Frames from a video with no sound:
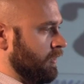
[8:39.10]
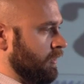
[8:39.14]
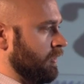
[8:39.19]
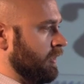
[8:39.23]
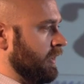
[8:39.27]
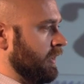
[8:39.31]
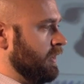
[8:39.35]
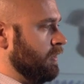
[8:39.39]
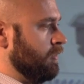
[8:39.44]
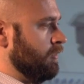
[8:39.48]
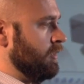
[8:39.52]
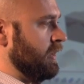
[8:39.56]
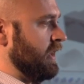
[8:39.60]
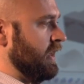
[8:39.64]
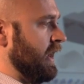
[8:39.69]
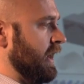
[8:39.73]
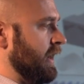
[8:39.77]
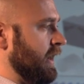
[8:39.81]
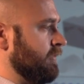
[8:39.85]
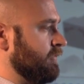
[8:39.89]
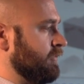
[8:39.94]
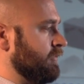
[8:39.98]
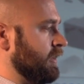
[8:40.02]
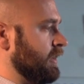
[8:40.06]
Here we
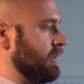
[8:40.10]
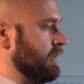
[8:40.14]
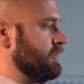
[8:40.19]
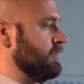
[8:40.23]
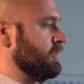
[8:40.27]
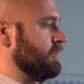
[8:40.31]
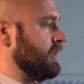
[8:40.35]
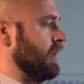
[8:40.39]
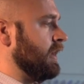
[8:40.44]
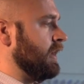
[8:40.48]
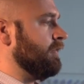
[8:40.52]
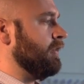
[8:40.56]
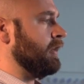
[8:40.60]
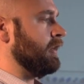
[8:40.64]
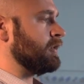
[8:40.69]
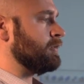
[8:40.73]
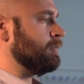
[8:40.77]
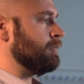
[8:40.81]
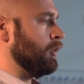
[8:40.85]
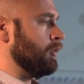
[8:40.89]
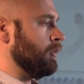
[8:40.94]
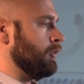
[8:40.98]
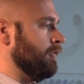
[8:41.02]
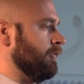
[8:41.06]
have just kind of an
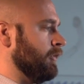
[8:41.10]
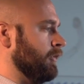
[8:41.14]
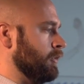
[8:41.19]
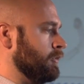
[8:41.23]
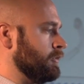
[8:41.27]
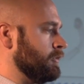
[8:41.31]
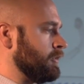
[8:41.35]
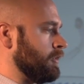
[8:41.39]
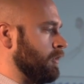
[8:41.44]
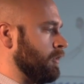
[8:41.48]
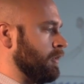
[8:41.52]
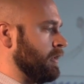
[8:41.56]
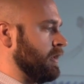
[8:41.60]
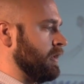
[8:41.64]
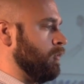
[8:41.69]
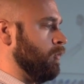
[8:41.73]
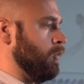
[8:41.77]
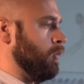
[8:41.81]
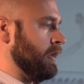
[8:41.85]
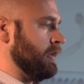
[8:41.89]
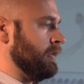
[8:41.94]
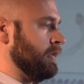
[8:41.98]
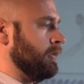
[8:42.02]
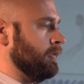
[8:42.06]
exploded view starting
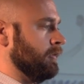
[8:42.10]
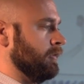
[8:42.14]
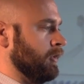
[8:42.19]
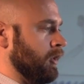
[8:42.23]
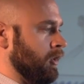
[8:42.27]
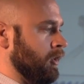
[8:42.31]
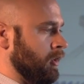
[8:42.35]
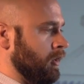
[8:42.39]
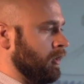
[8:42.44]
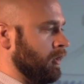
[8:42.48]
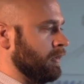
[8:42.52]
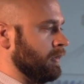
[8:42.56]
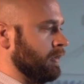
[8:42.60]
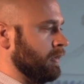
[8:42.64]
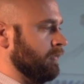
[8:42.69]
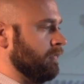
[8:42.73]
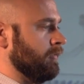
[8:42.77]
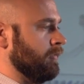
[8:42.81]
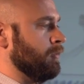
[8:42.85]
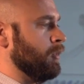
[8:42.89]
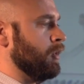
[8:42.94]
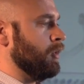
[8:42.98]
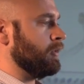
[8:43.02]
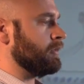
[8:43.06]
with the heart of
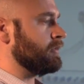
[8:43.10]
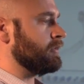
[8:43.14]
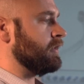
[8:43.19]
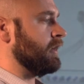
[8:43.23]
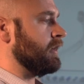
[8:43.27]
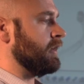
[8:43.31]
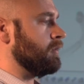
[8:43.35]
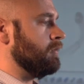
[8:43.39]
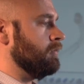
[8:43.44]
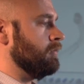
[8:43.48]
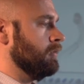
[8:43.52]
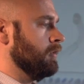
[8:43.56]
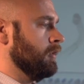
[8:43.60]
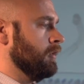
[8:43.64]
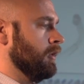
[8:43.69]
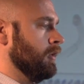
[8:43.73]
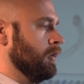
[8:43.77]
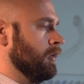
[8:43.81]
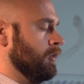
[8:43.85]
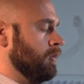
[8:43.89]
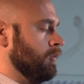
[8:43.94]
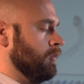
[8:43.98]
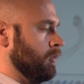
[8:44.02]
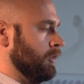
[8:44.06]
the motorcycle,
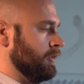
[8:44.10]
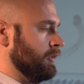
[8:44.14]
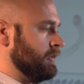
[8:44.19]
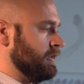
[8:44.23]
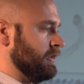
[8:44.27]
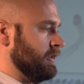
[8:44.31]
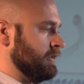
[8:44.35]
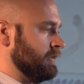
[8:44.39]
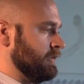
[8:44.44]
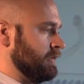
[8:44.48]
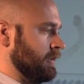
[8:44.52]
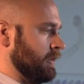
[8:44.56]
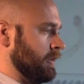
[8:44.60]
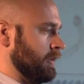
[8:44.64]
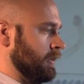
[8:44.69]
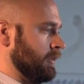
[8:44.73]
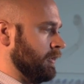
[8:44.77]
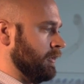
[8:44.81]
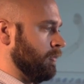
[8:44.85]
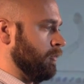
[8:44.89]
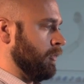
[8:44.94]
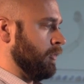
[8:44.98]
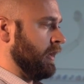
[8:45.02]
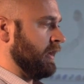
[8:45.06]
which is
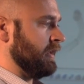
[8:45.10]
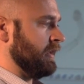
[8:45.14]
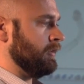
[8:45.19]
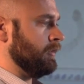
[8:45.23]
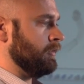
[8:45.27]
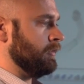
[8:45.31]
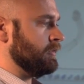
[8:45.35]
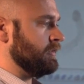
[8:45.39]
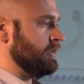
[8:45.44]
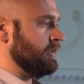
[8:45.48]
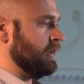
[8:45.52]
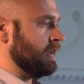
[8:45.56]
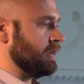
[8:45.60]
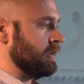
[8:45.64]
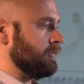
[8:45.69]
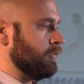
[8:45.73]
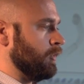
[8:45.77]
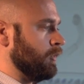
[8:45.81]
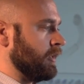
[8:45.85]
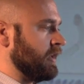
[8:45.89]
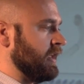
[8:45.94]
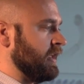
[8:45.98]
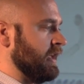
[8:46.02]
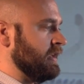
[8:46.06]
the brand new
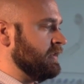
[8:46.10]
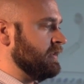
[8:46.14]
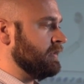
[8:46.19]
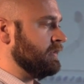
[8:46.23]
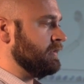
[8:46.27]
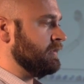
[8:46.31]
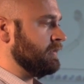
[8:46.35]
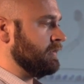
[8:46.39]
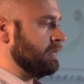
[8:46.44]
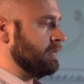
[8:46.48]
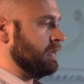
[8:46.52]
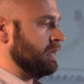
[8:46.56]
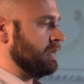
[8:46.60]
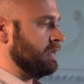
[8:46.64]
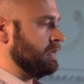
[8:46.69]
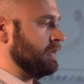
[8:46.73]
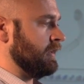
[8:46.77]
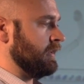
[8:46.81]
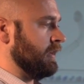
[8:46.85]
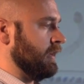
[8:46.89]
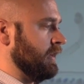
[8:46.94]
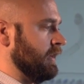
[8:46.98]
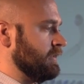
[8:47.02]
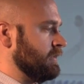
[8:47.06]
CX4 cases that
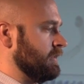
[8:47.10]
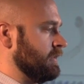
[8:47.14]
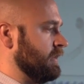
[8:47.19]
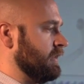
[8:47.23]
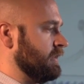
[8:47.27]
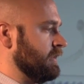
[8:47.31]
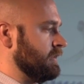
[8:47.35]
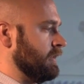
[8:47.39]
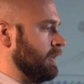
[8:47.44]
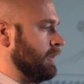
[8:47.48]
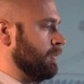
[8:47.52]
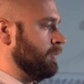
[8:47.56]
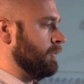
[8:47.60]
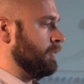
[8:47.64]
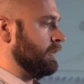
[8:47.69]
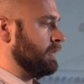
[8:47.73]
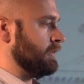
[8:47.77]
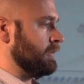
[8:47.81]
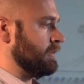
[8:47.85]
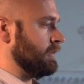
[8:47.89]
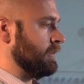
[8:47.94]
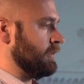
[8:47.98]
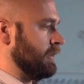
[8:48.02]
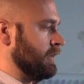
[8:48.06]
S&S helped
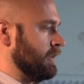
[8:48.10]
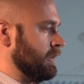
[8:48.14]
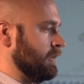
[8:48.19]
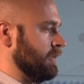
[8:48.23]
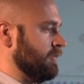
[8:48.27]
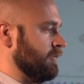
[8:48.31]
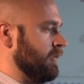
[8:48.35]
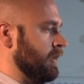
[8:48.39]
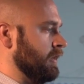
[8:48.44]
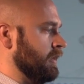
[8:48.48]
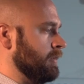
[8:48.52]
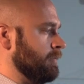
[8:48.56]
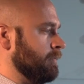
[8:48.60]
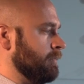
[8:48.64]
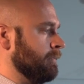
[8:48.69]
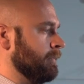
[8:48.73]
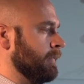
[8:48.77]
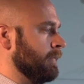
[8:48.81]
us develop.